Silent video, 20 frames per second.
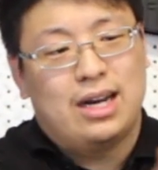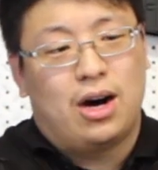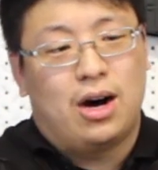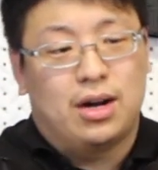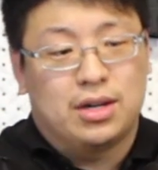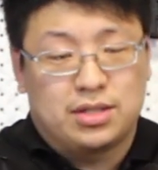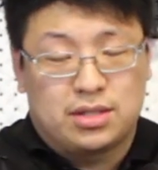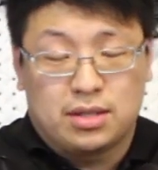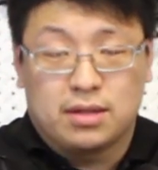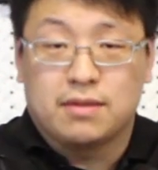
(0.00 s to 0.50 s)

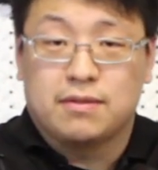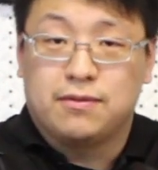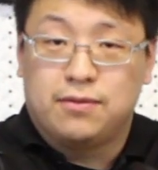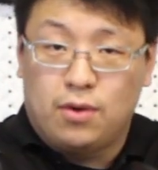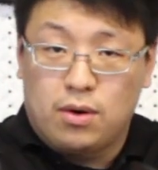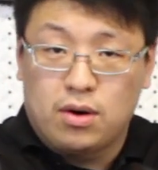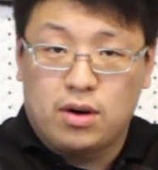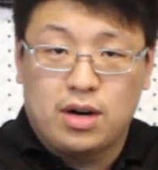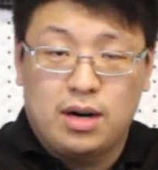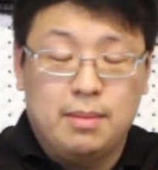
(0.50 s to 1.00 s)
onto the
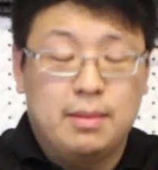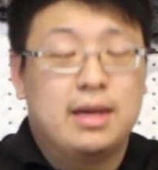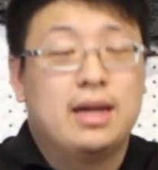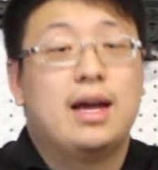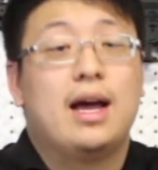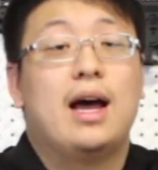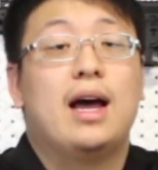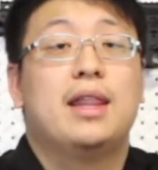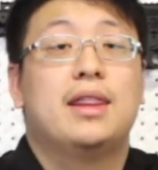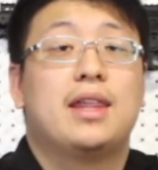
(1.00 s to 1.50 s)
foregrip
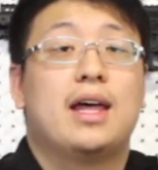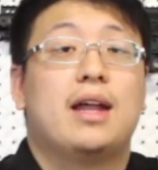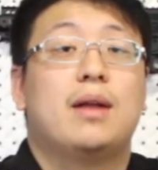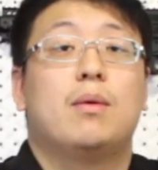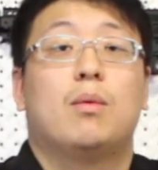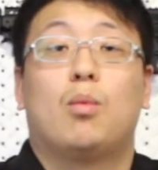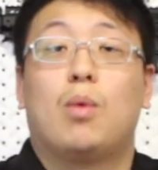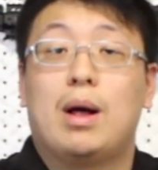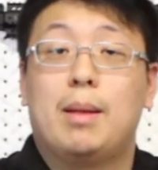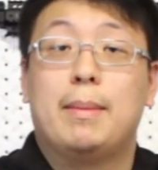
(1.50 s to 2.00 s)
and then
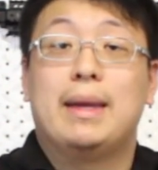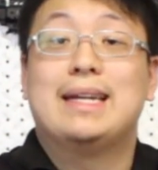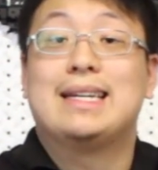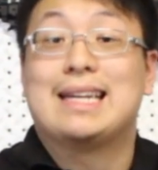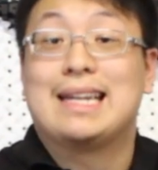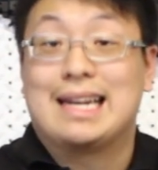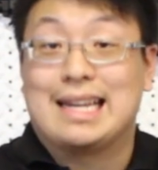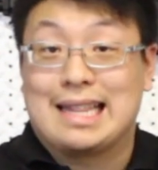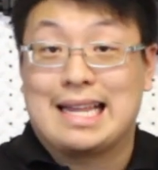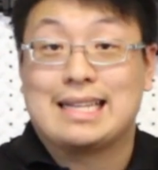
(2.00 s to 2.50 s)
while
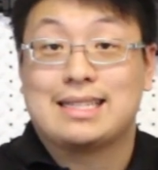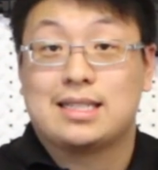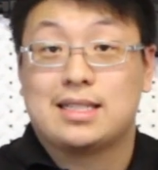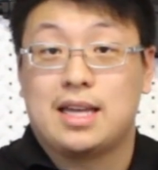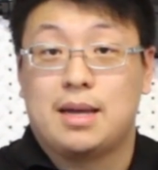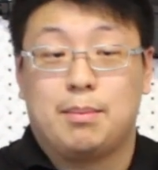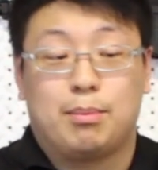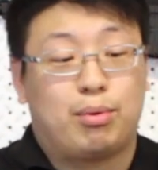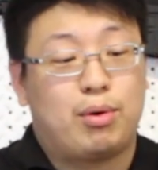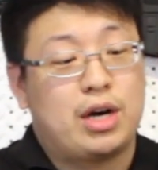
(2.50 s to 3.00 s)
maintaining that
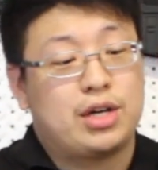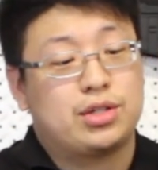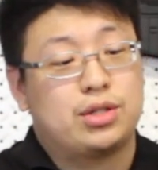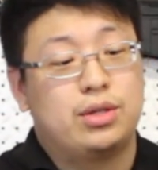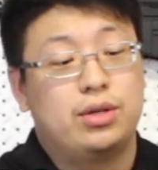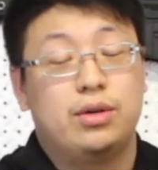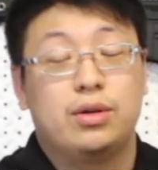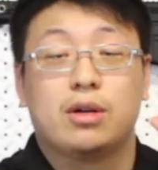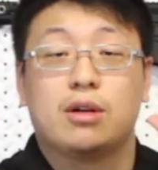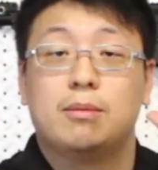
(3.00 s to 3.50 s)
same
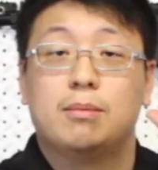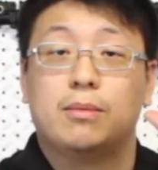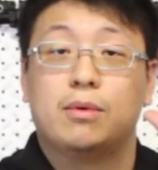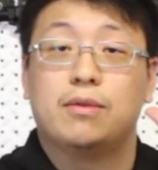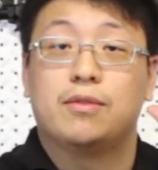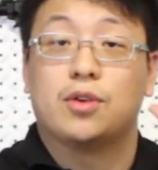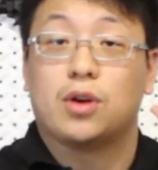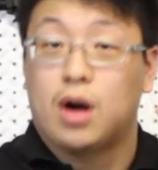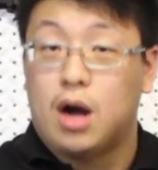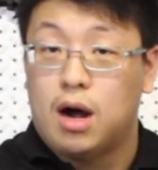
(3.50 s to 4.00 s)
pressure, you can
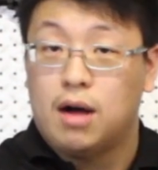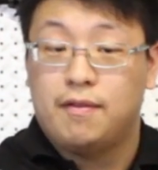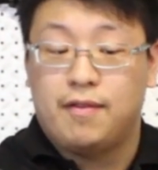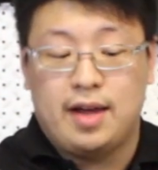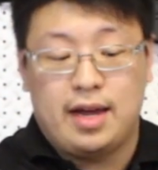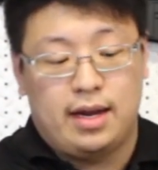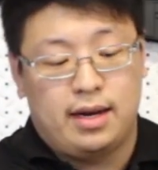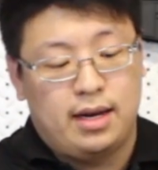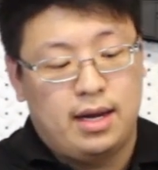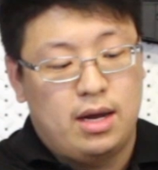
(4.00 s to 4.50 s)
move your
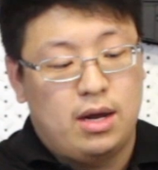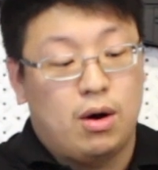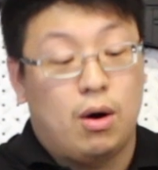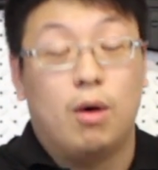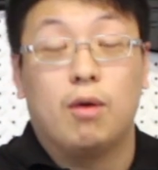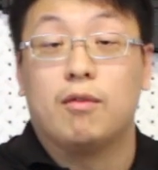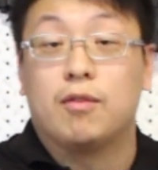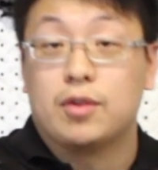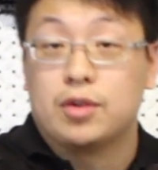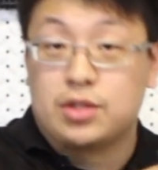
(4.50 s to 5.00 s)
offhand
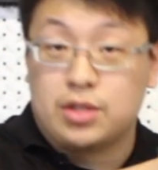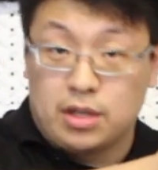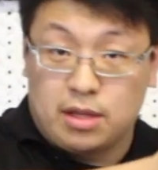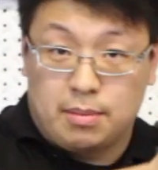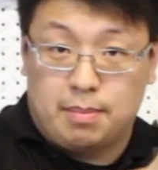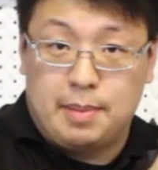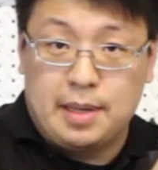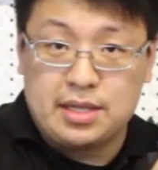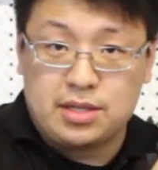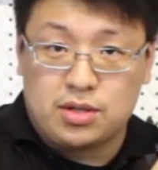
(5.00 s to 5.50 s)
over to
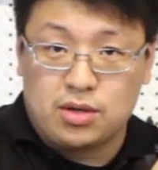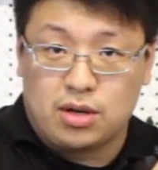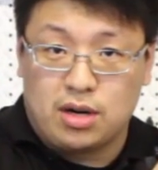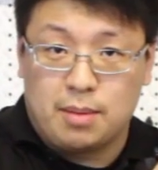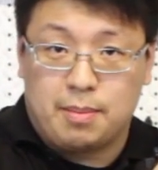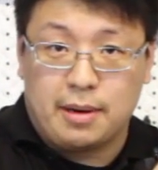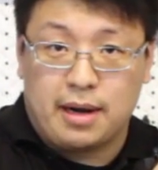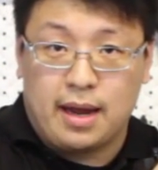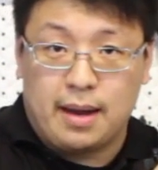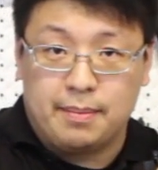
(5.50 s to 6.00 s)
the pistol
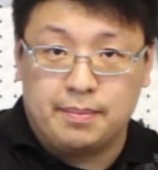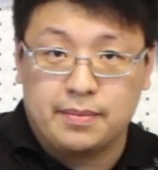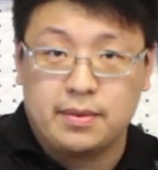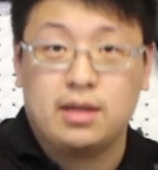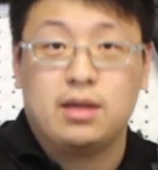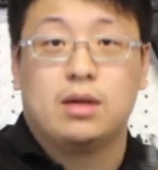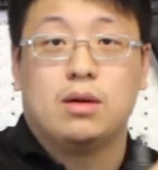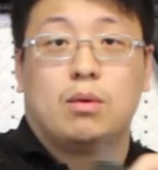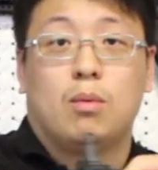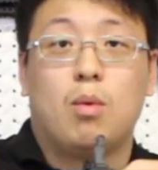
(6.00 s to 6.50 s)
grip again.
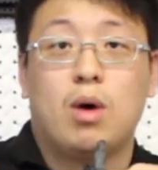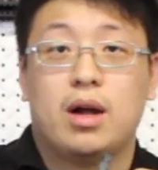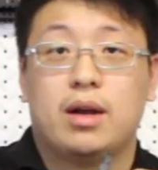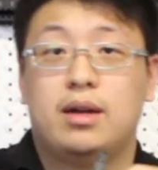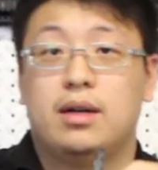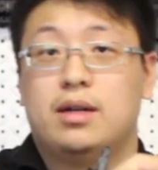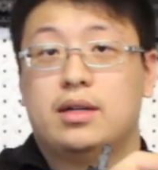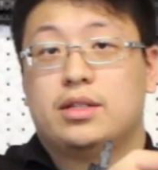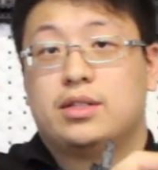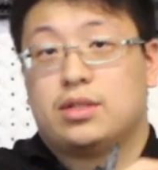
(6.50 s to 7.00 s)

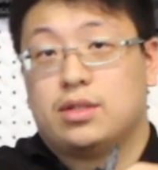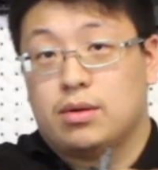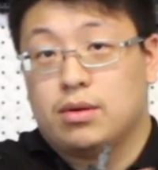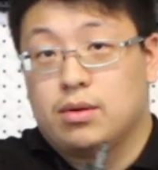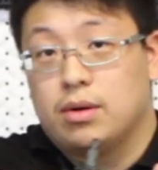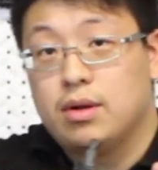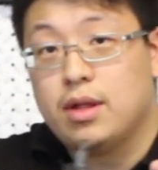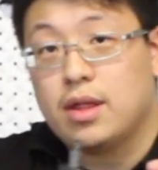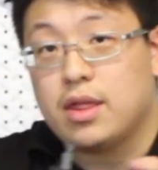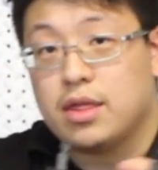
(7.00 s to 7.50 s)
One,
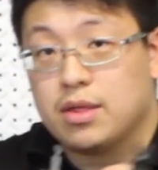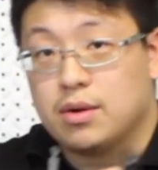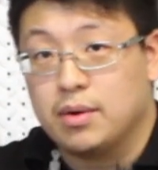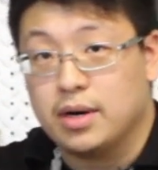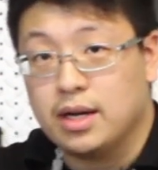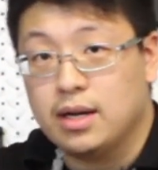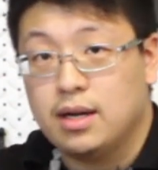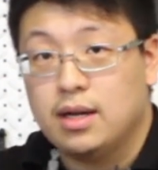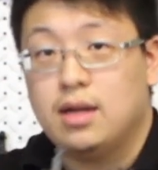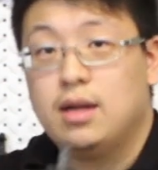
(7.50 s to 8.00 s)
two,
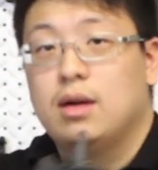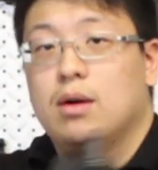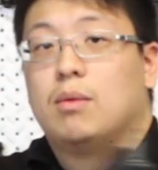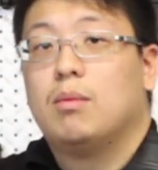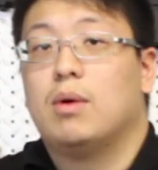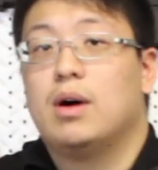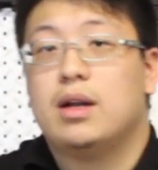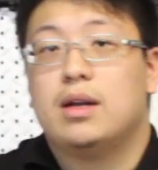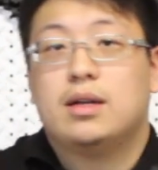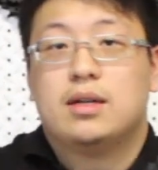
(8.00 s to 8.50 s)
three.
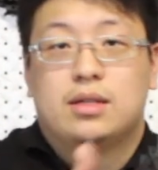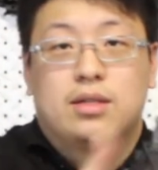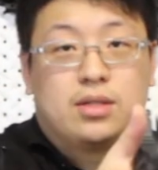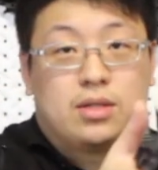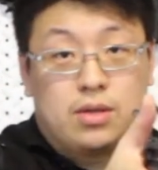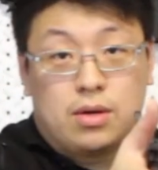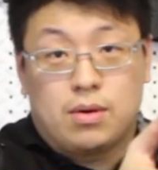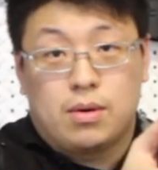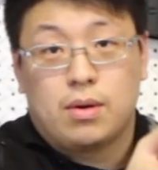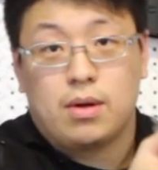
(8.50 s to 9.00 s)
One,
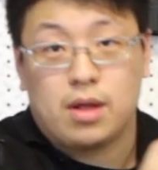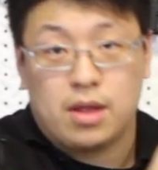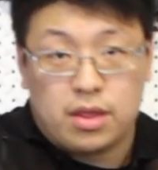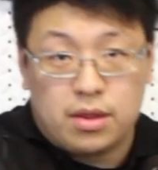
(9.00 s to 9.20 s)
two,